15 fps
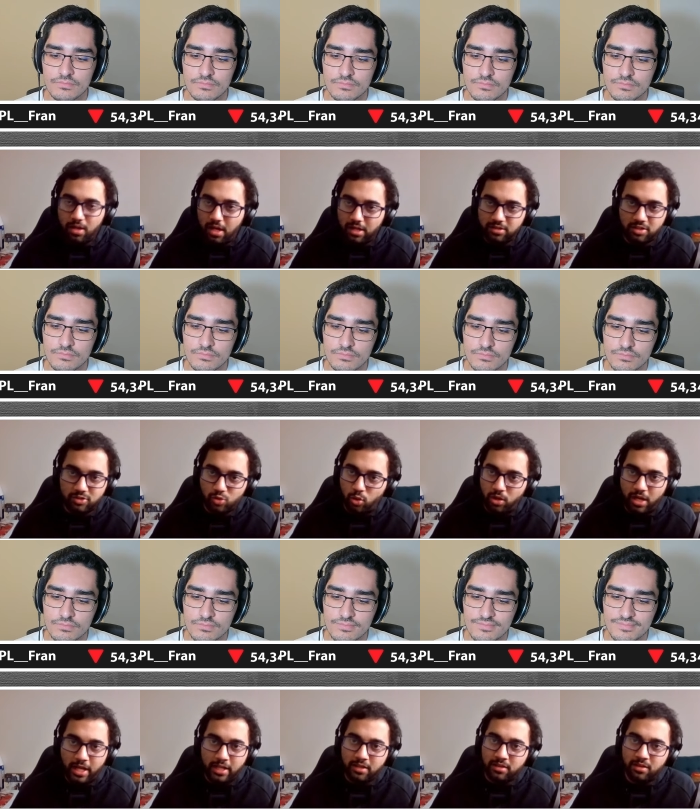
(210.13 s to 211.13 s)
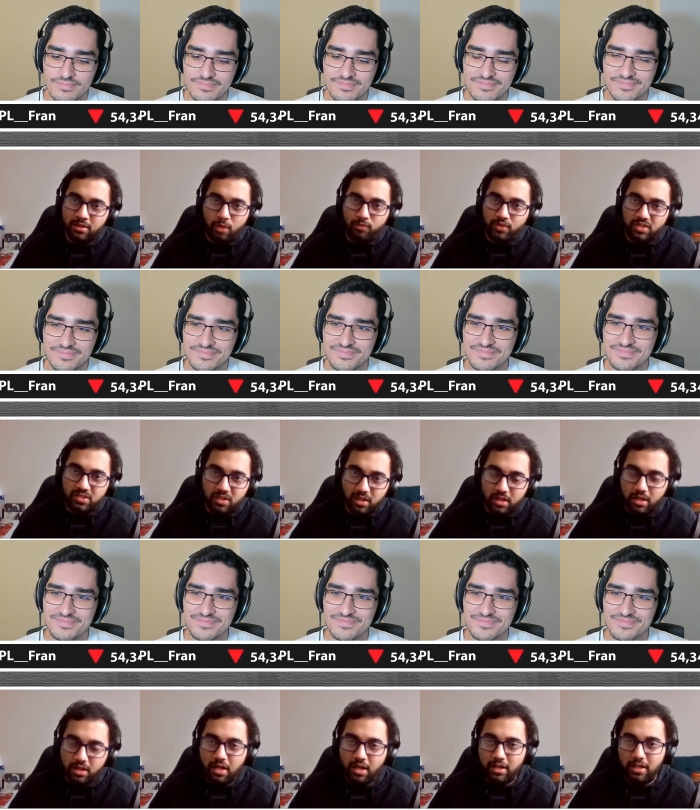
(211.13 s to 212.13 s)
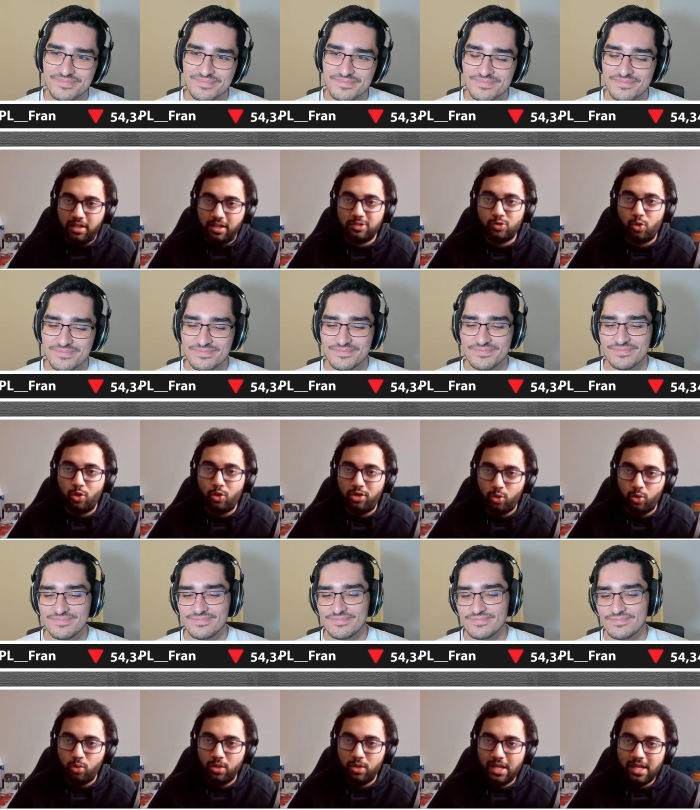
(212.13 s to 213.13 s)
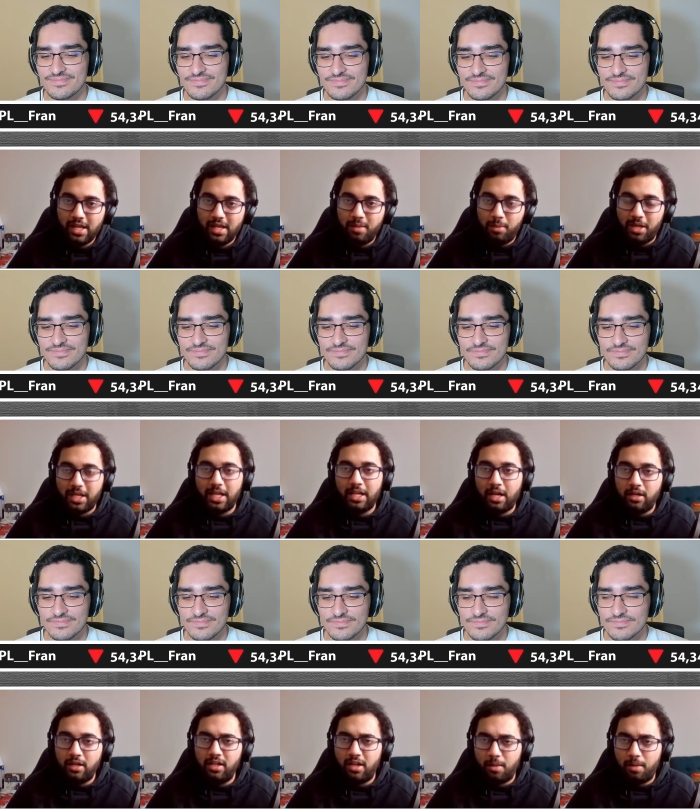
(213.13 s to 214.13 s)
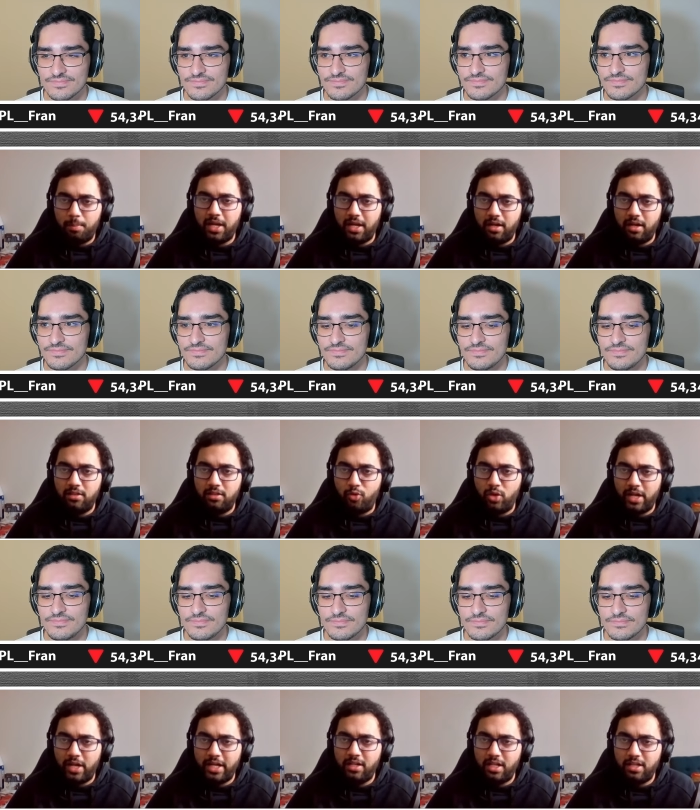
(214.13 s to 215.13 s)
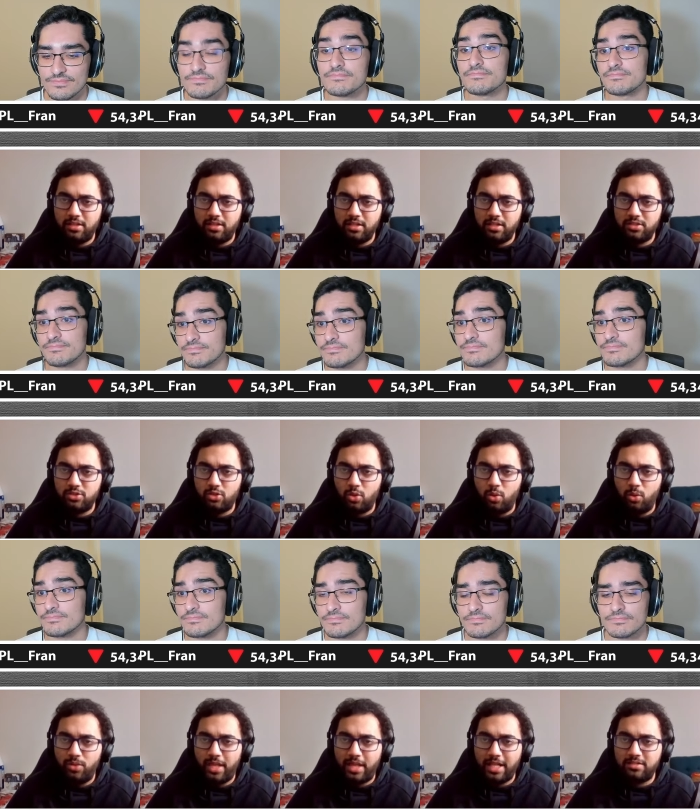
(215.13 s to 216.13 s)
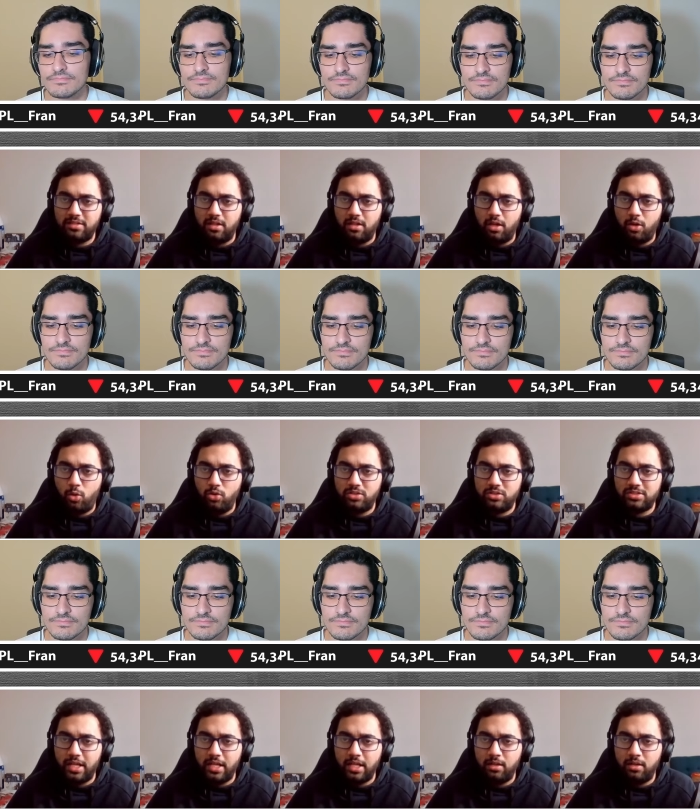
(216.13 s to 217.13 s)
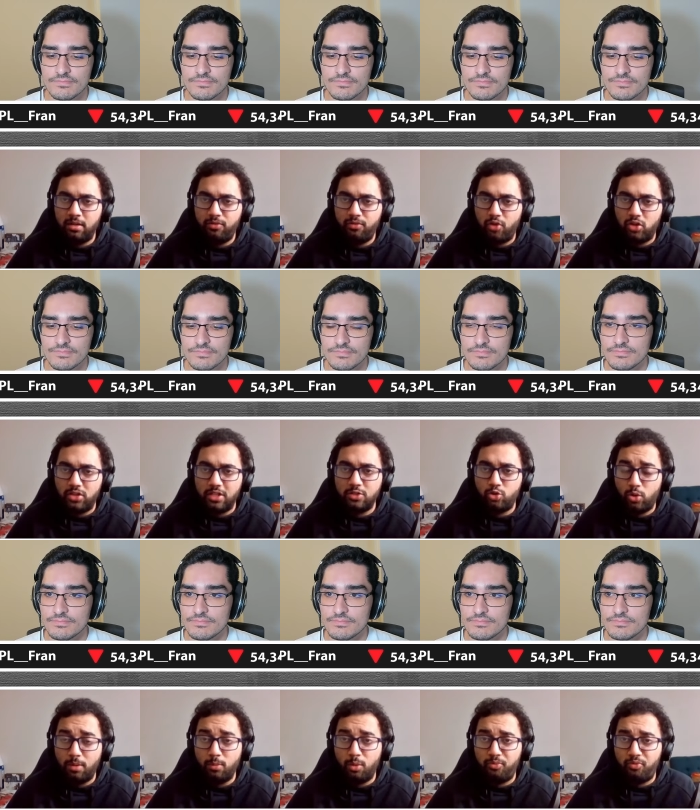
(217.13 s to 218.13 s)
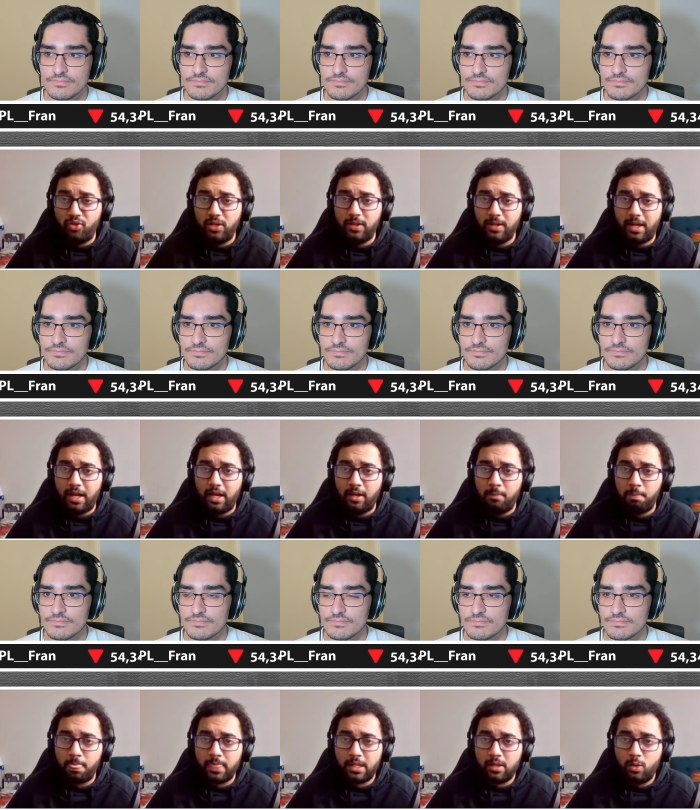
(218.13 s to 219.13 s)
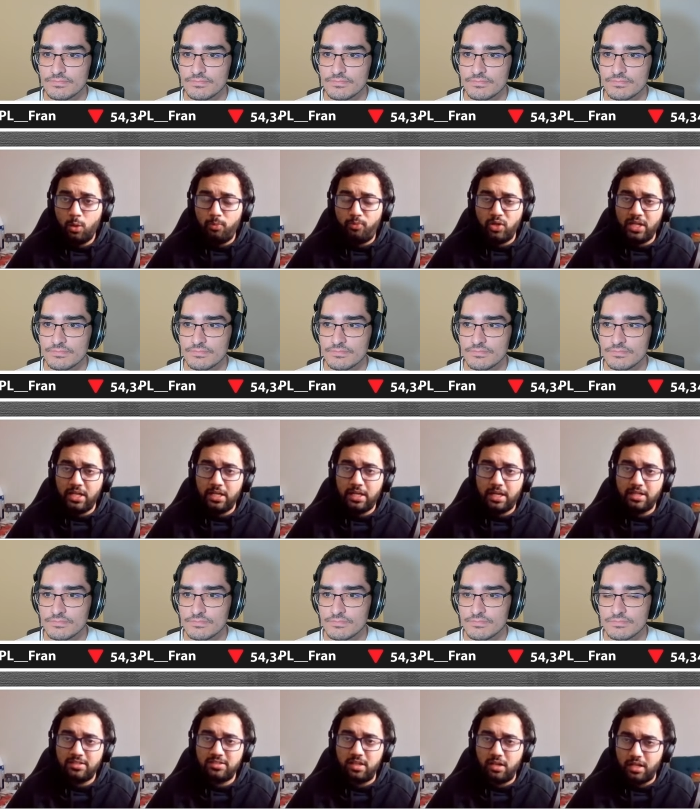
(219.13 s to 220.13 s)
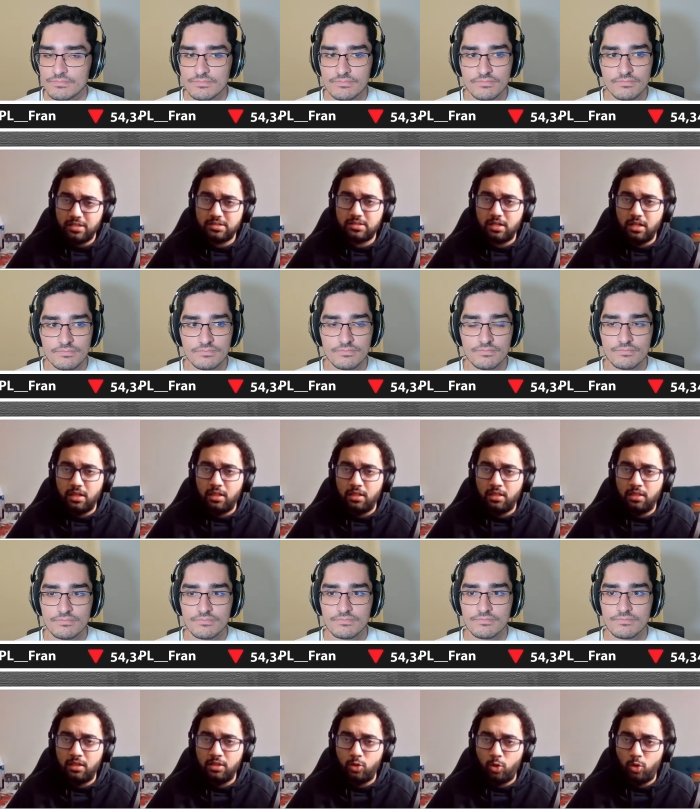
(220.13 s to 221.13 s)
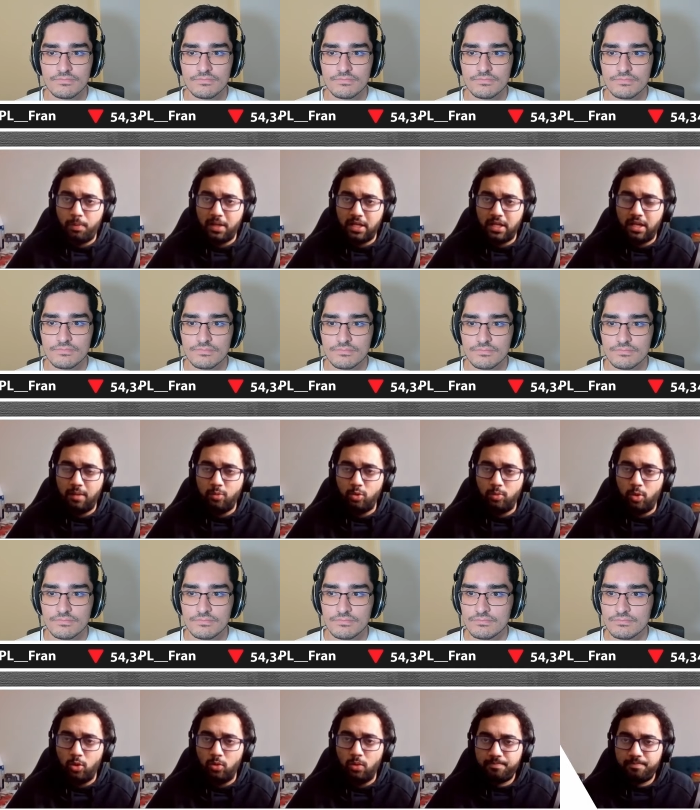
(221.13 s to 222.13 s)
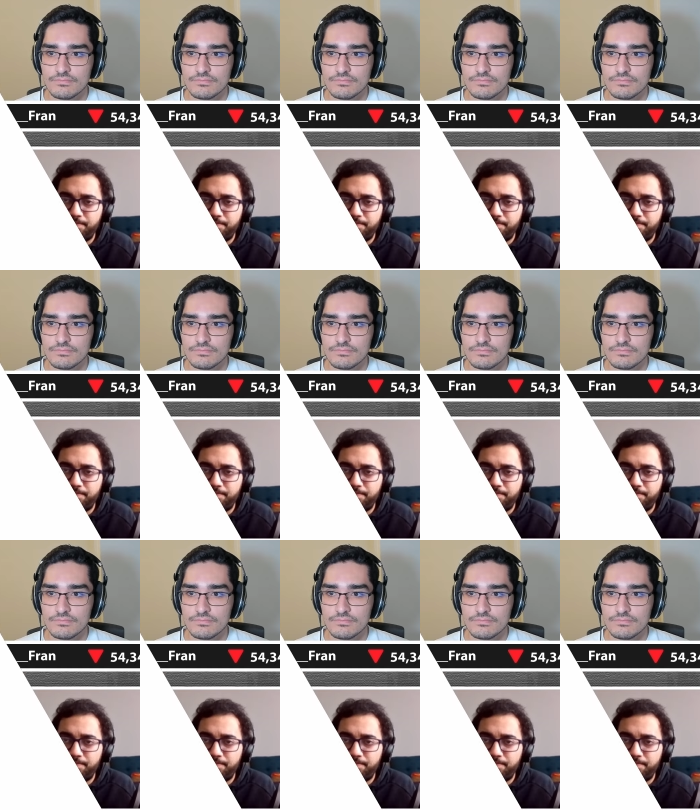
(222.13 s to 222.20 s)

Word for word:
Speaker 1: Archer scored 9. Obviously, Adingra scored 2. But again, Adingra played the full 90, I think, so that's a good sign for things to come, hopefully. And hopefully, he gets a rest in the Europa League game tomorrow.